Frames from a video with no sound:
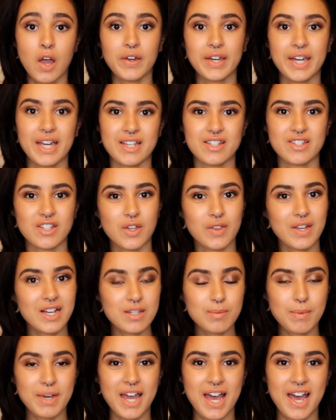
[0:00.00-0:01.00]
Okay so
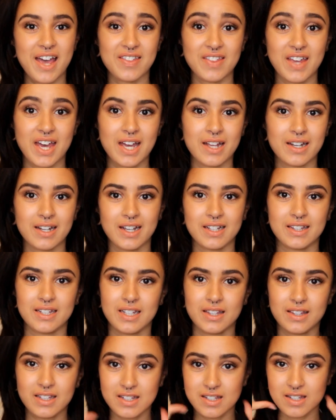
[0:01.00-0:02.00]
that's my hair then and
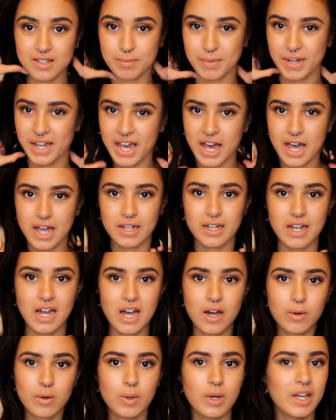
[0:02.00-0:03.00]
then this is my hair
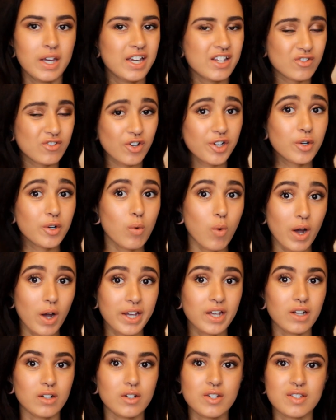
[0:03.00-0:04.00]
now. It's grown
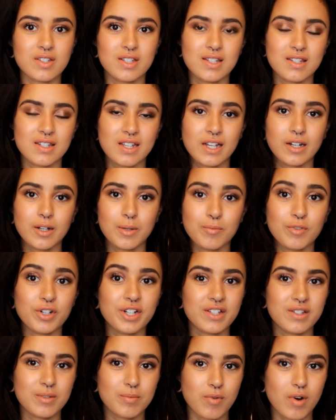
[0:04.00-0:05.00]
quite a lot since then. I'm
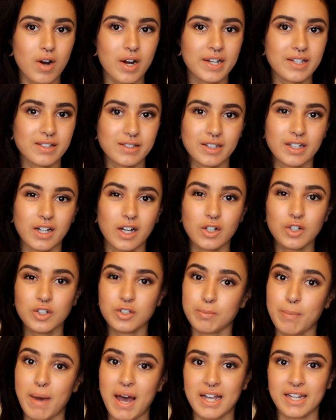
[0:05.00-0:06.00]
really surprised. Like I
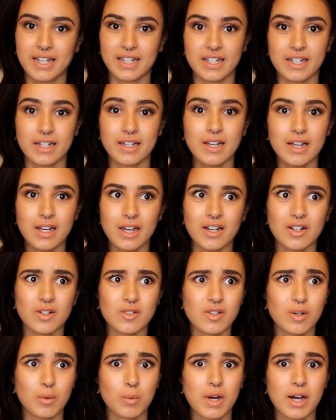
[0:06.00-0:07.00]
looked back at it and I
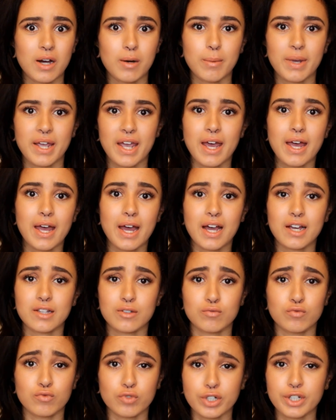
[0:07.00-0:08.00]
was like wow my hair has
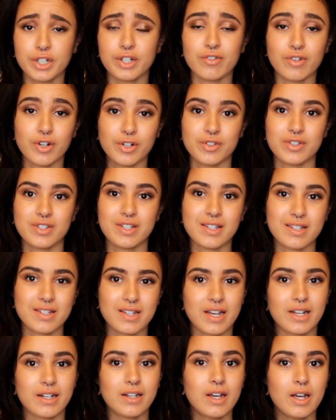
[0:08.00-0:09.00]
really grown since
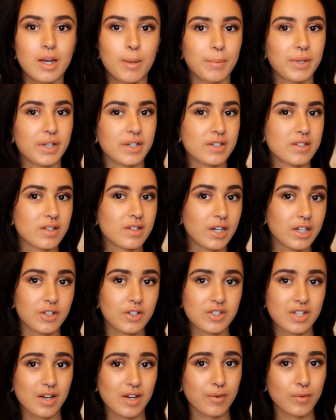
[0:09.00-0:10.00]
then because I
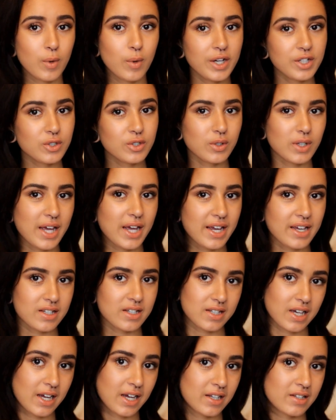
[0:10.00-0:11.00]
used to have quite short
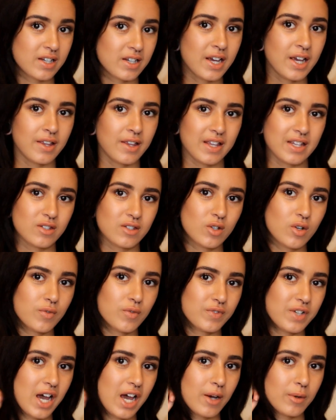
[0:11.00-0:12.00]
layers and they're sort
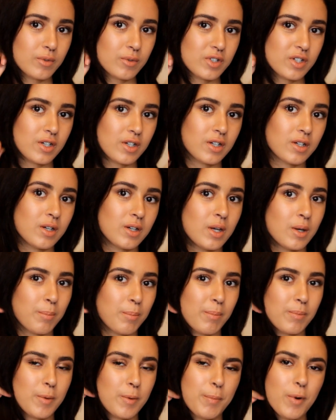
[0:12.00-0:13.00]
of down to
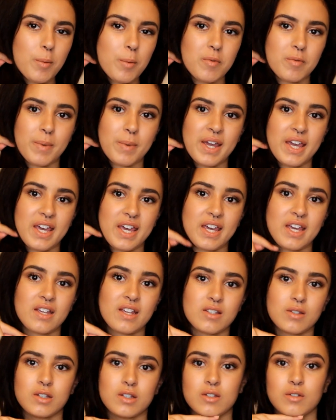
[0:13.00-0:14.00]
the bottom of my ear
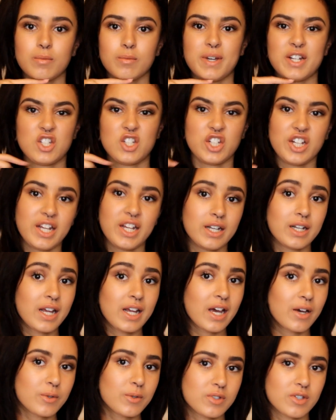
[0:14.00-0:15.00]
to sort of my chin
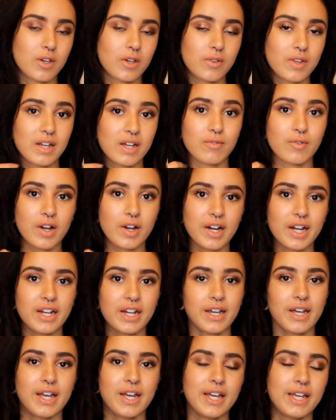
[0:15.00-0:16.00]
now so they're
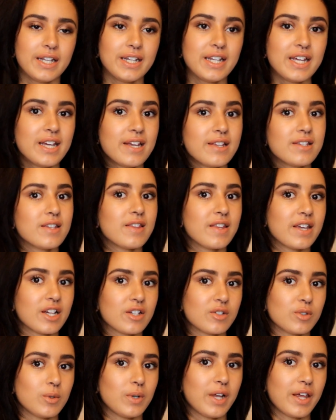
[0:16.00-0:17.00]
very near to the
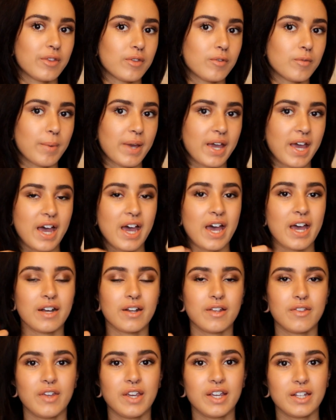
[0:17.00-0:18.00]
actual length of my hair and
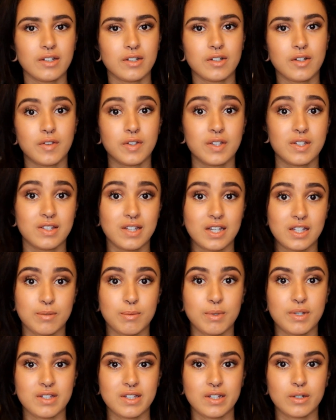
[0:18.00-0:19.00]
I think in another six
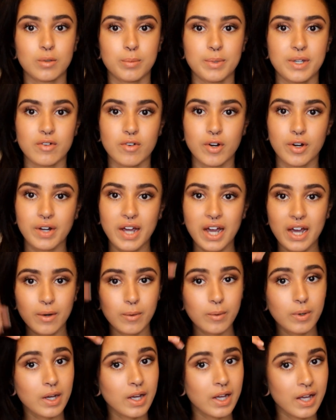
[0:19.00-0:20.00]
months that will be grown
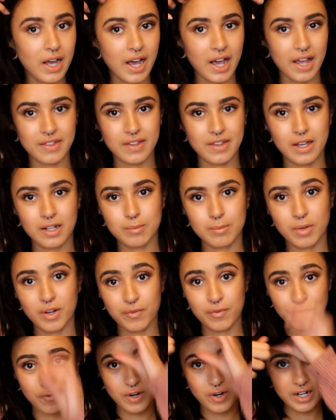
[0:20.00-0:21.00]
out and then my
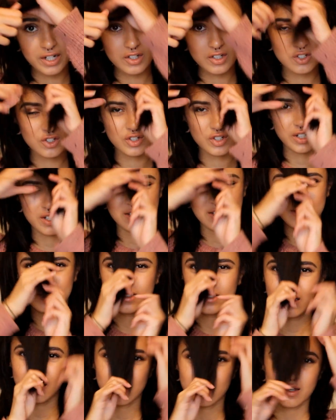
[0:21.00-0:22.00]
fringe
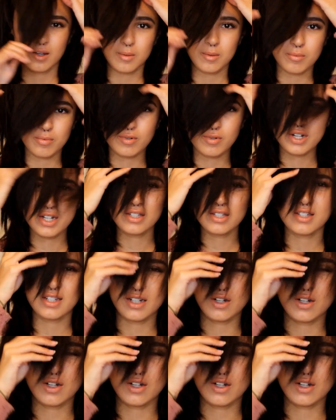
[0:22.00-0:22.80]
is pretty